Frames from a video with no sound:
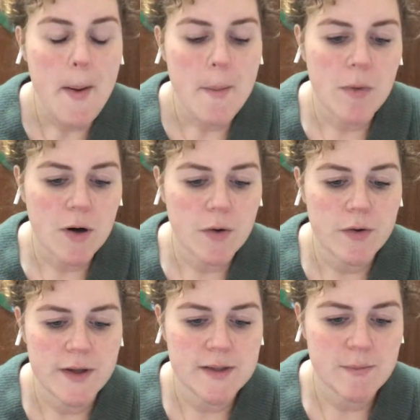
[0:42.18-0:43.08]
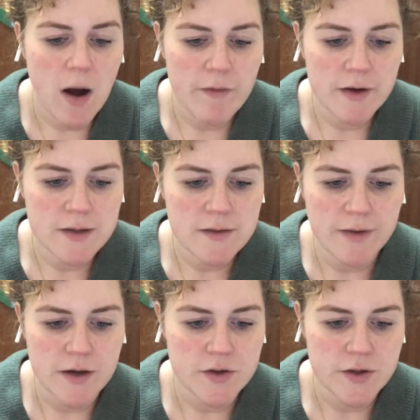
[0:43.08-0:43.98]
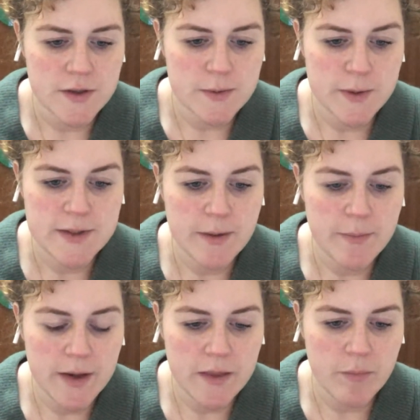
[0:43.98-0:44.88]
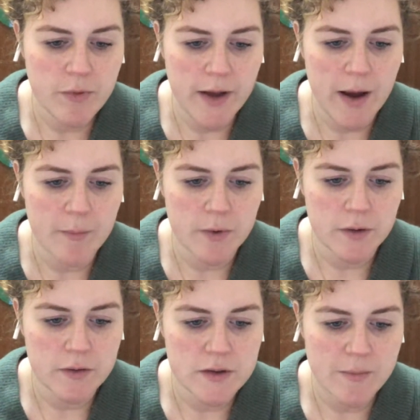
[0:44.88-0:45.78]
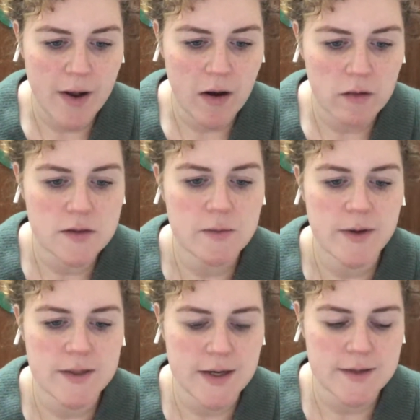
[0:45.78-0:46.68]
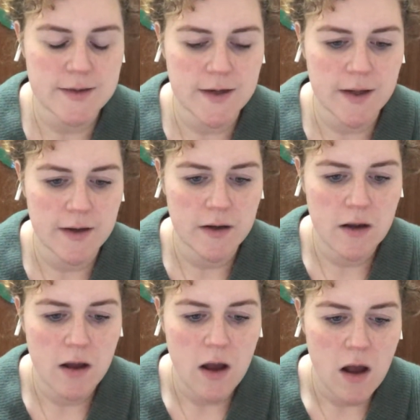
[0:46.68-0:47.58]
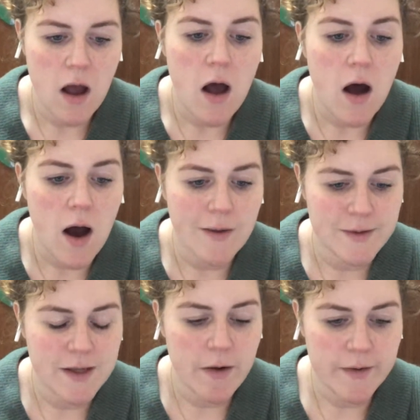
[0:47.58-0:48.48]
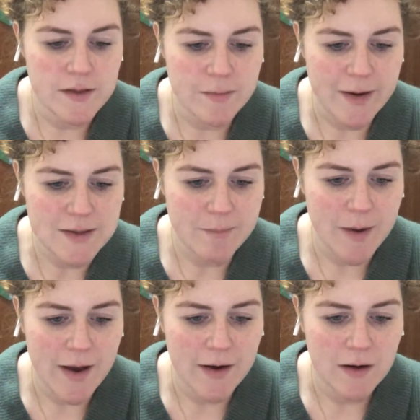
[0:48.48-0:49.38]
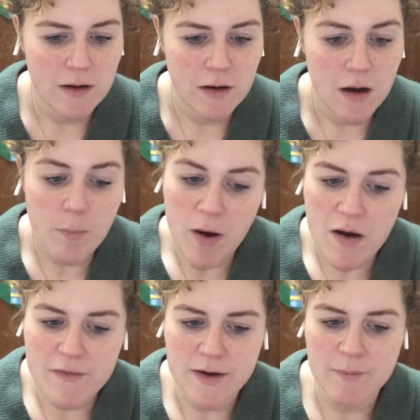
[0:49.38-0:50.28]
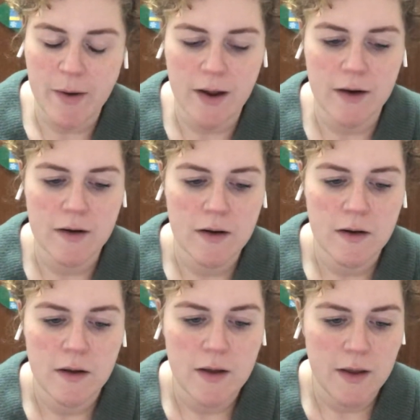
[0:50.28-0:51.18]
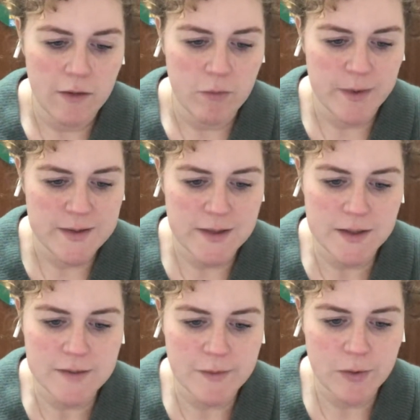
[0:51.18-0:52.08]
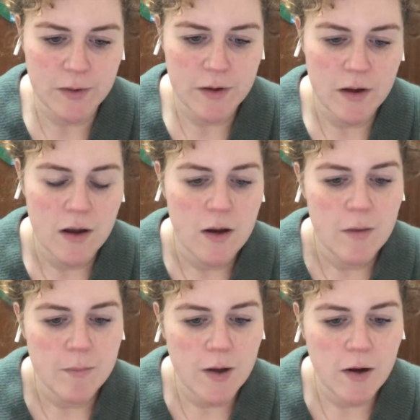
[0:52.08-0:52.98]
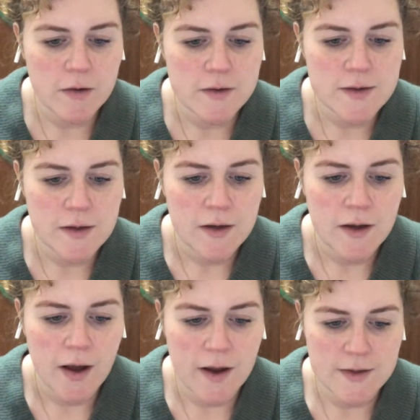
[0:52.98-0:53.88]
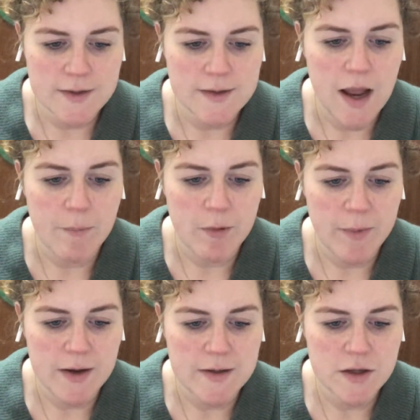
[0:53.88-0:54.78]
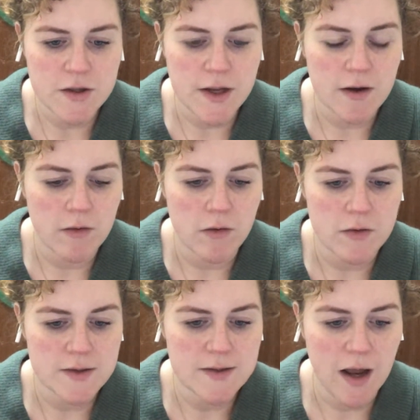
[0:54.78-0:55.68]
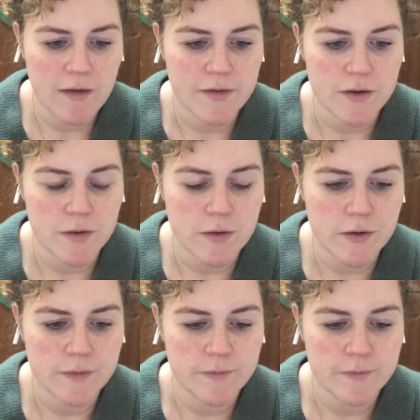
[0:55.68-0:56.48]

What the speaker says: But all these marvellous adventures were simply the preamble to my ultimate destiny. I was going to meet a man, a perfect man. He would be 6'4", blonde, and his name would be Dashiell or Stafford or...